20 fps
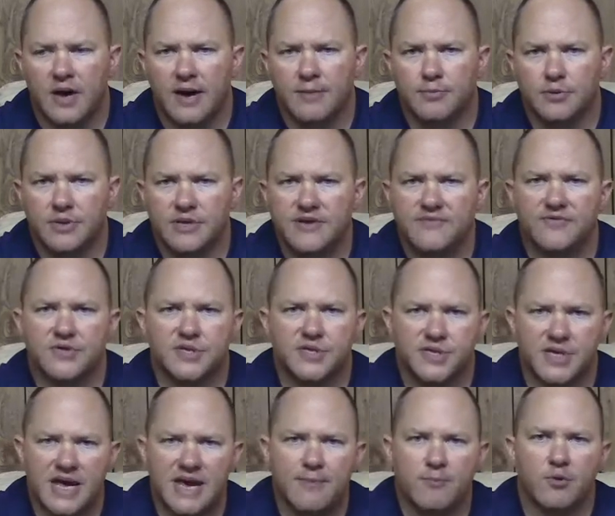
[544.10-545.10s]
I believe the
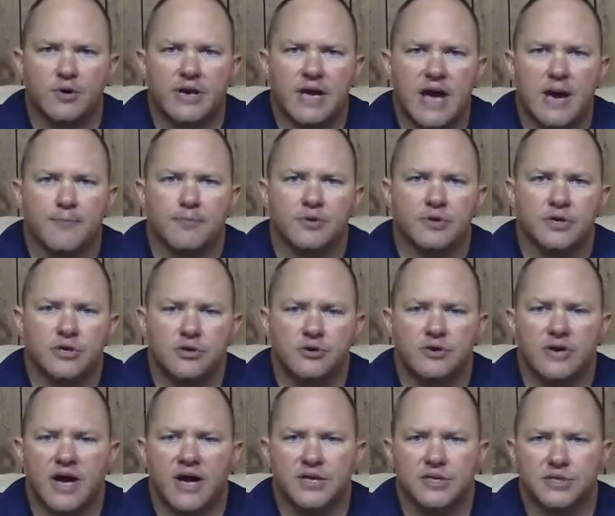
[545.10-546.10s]
same would happen to
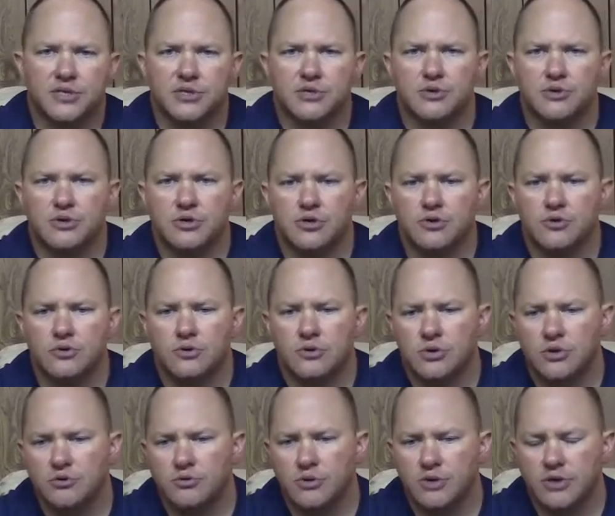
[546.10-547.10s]
you guys too. You
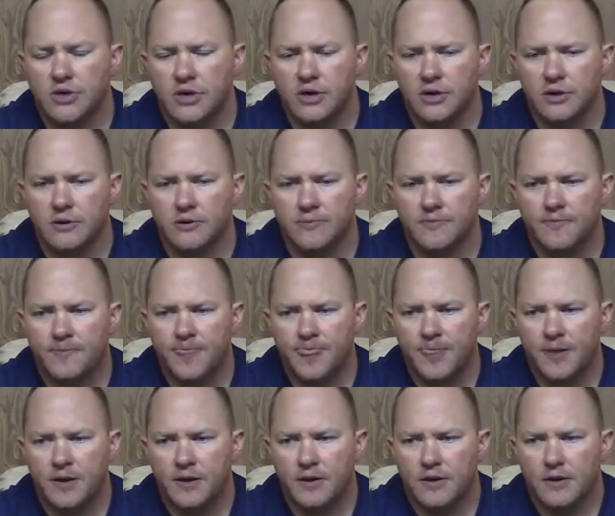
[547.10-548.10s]
you would uh,
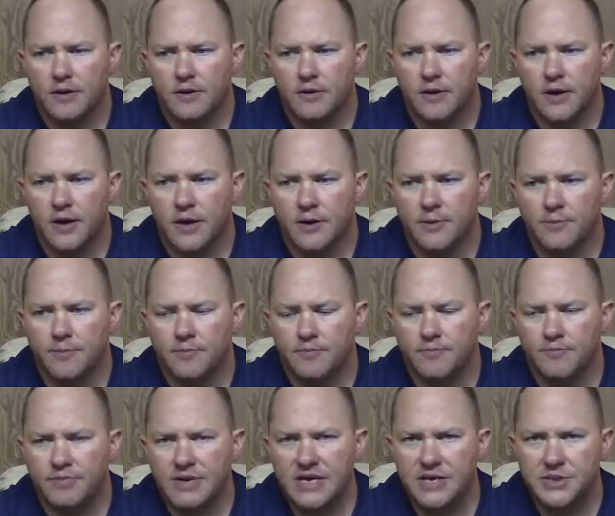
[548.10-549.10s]
uh,
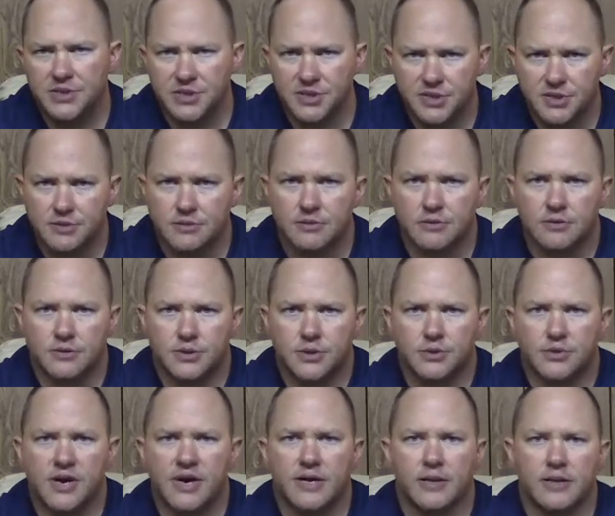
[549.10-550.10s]
be just
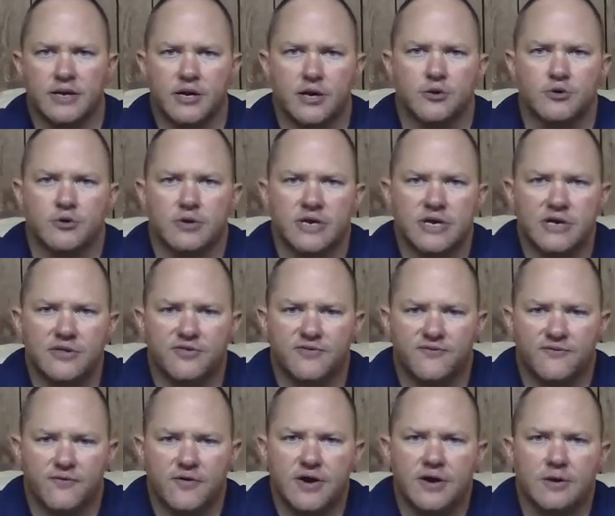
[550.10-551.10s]
directly
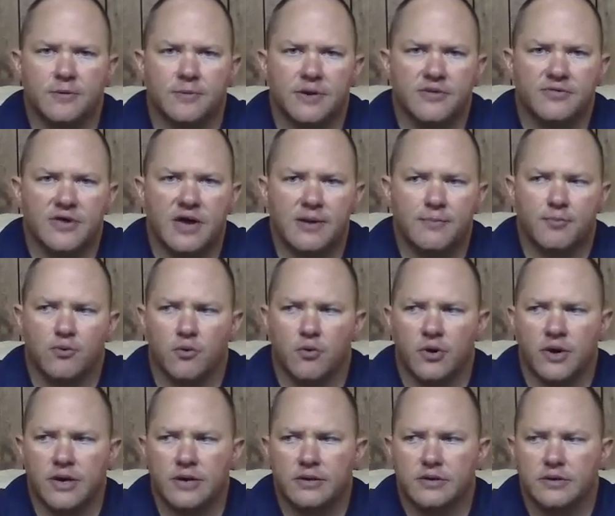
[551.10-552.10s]
underneath Freedom at that
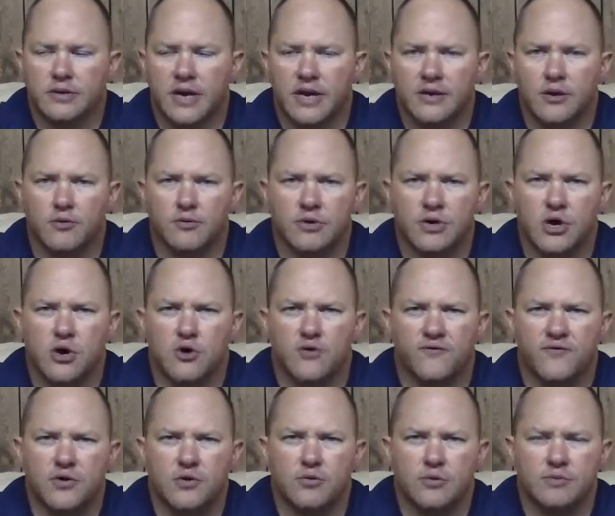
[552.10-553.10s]
point. I don't know
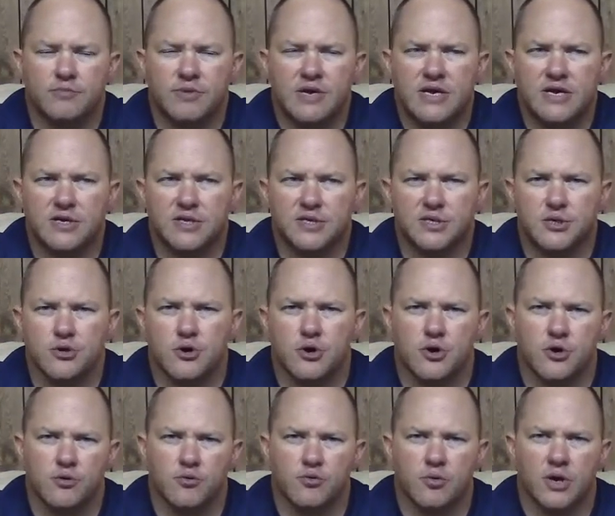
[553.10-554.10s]
if you would be
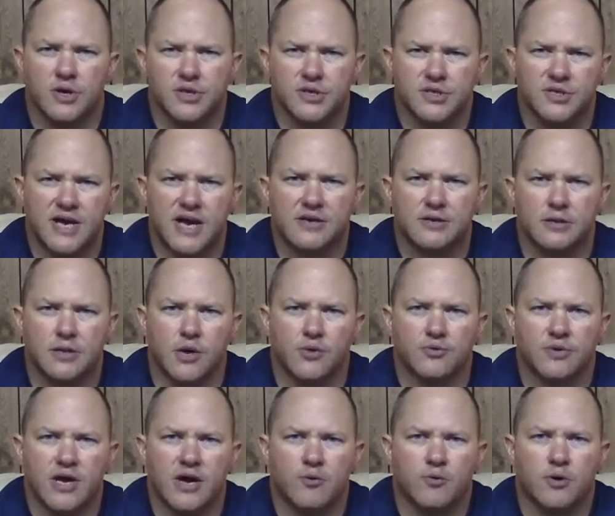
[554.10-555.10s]
considered a, a
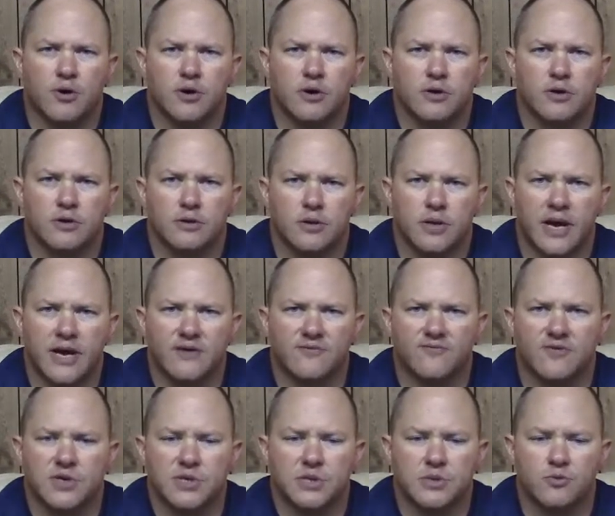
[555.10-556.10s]
standalone network
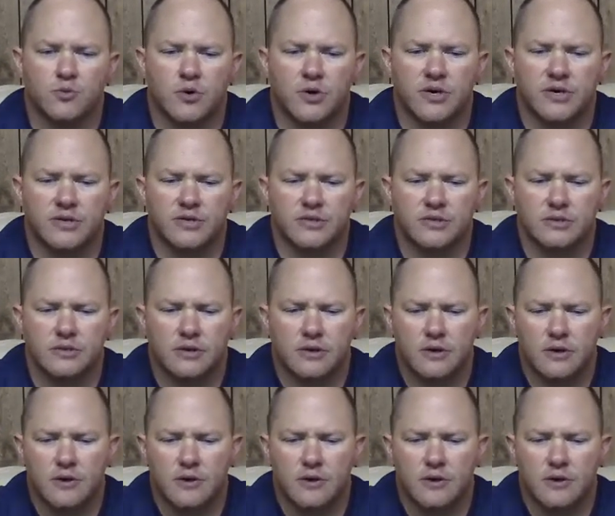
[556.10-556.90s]
like Vision was,